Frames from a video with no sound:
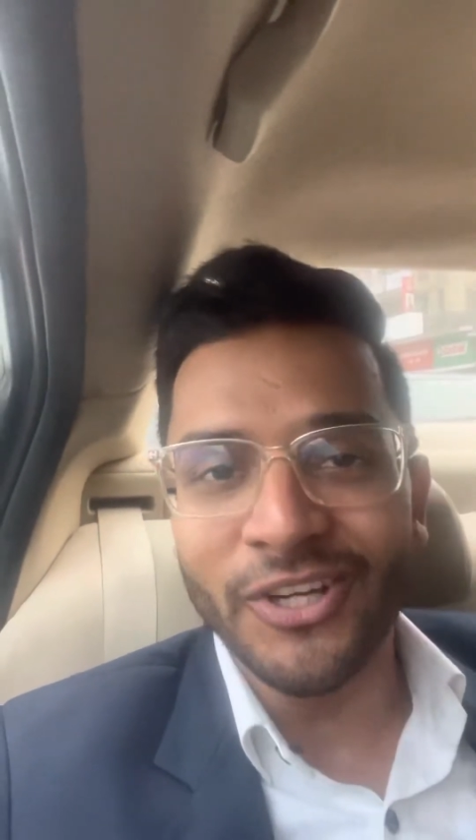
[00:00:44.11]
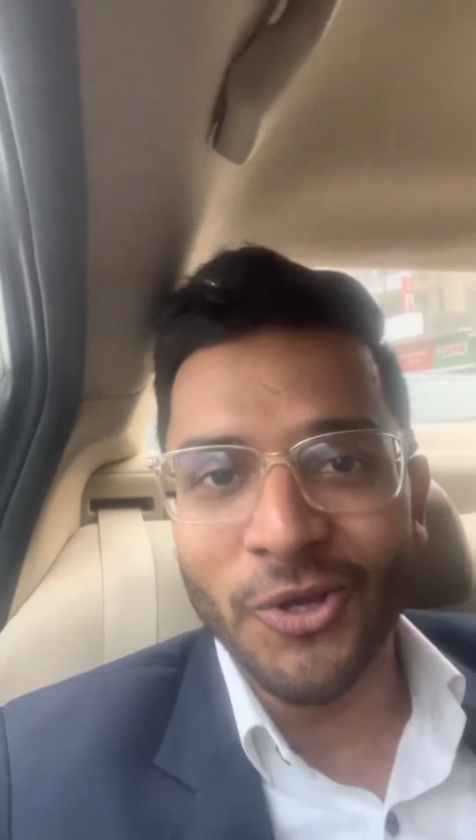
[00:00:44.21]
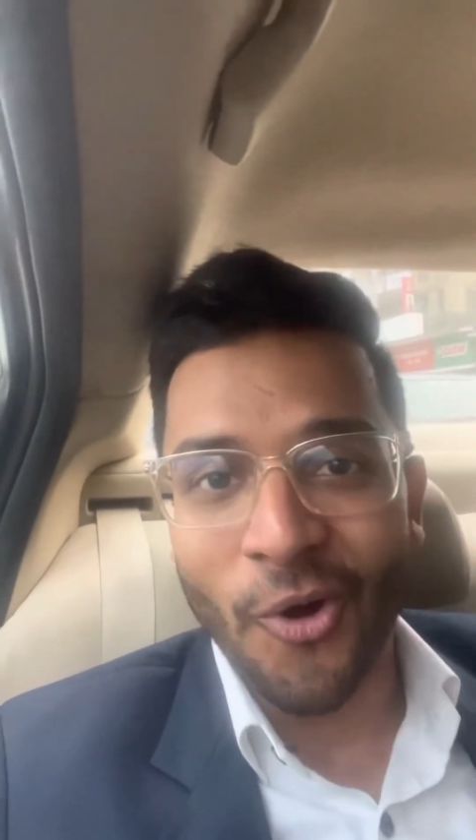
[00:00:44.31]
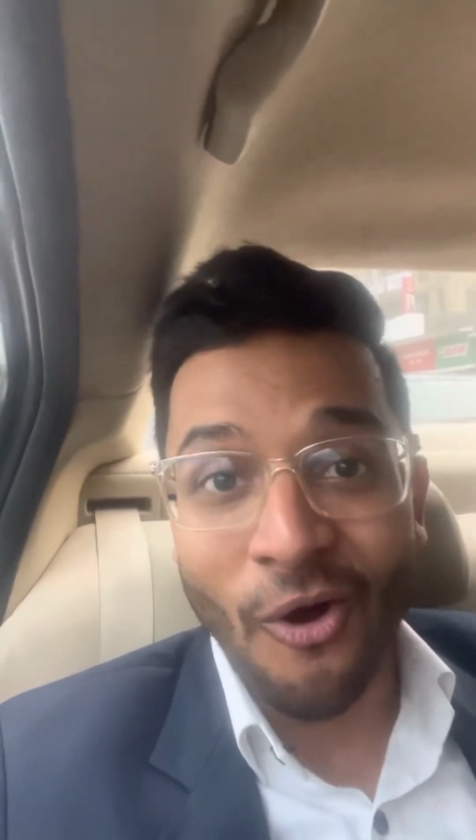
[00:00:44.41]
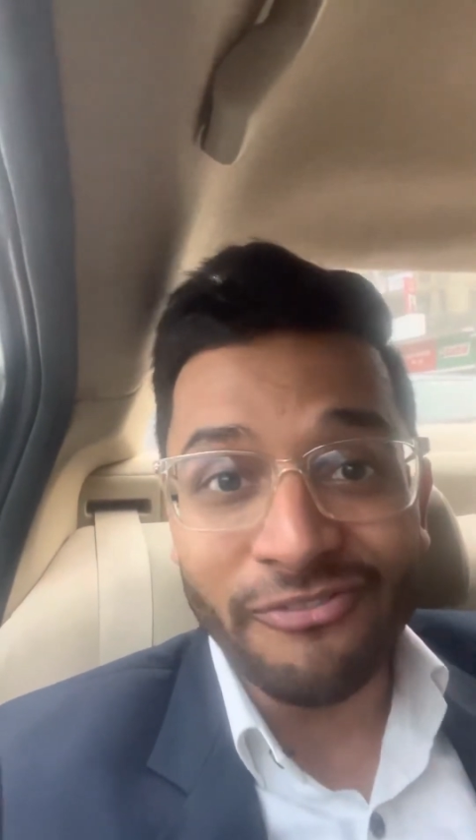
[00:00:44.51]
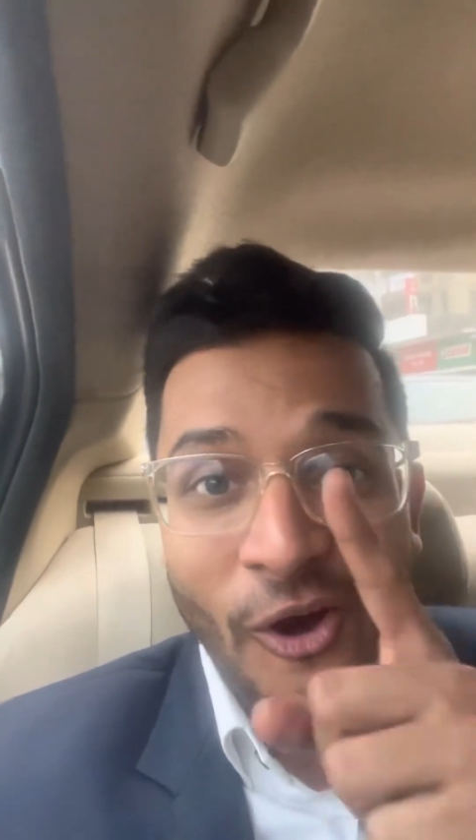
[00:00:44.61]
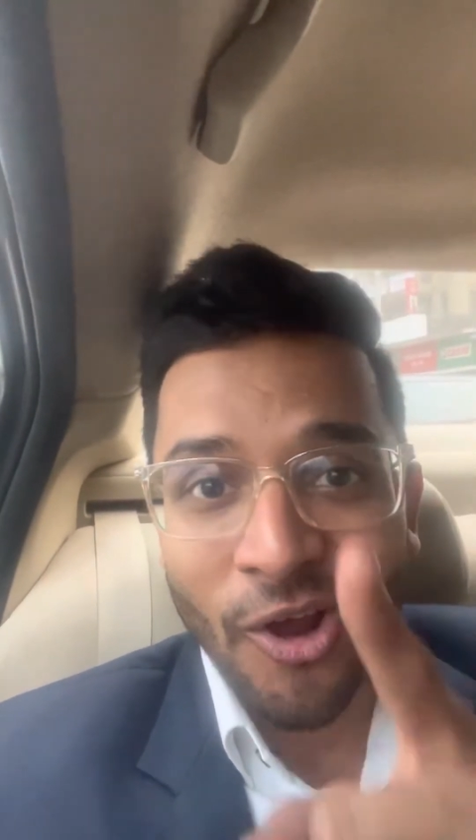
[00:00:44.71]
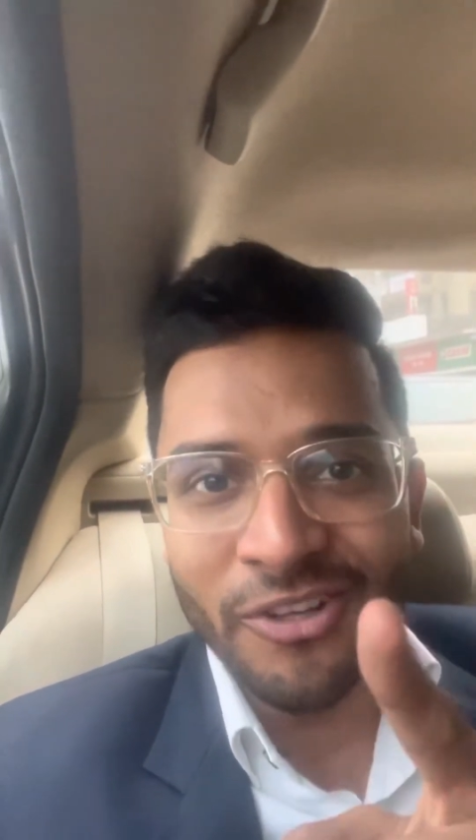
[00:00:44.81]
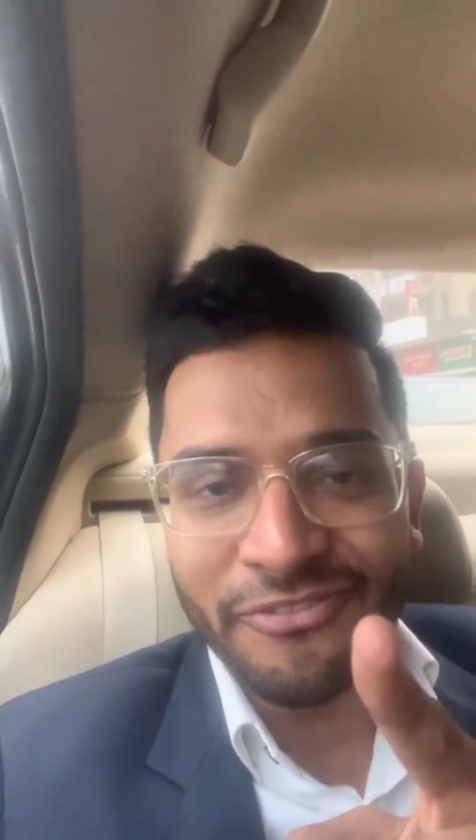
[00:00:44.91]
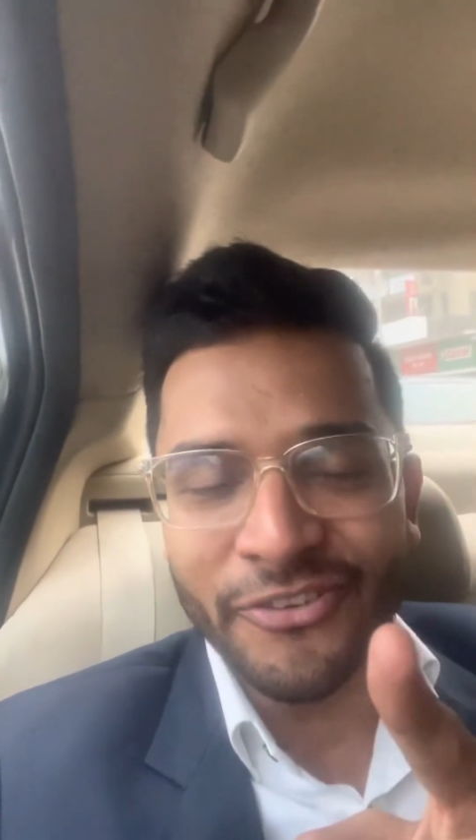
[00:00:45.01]
video of
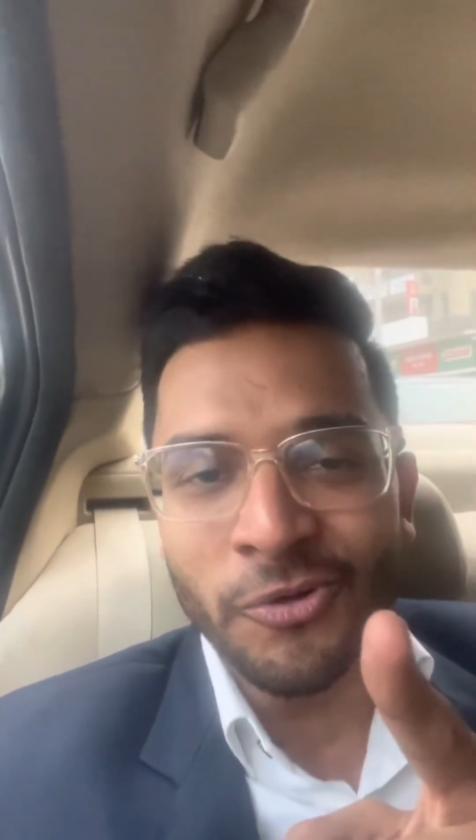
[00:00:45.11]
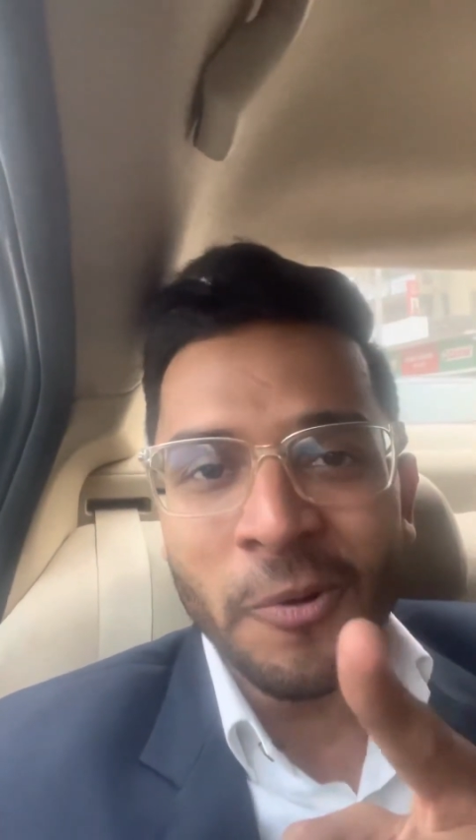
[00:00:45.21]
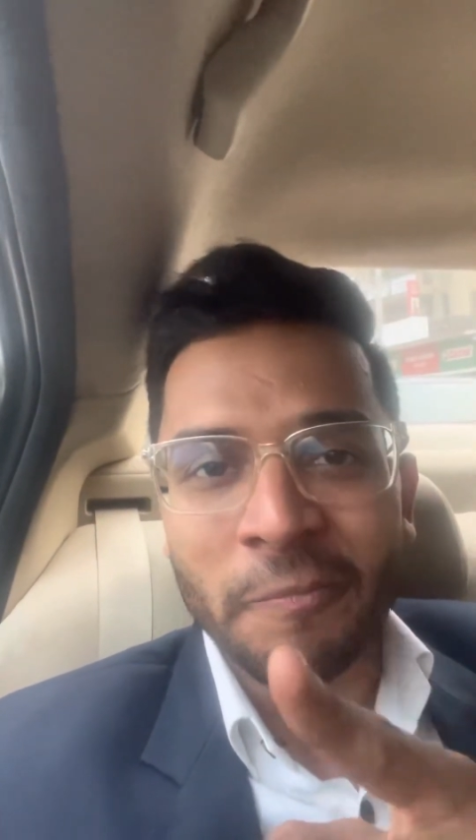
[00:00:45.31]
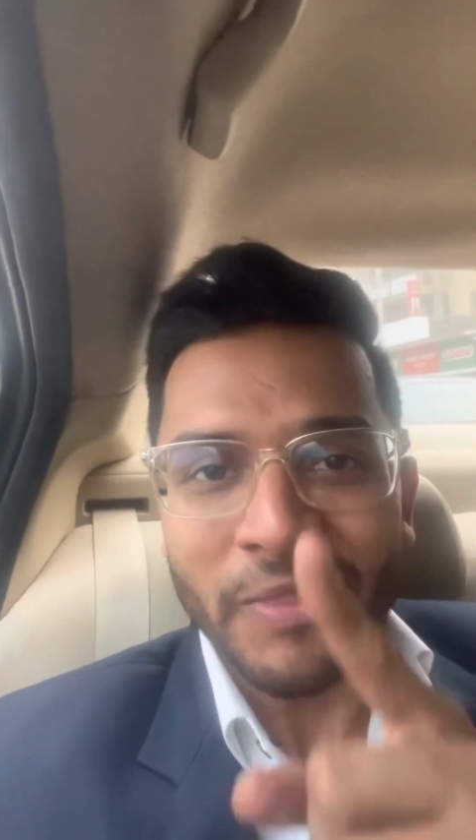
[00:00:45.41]
all of you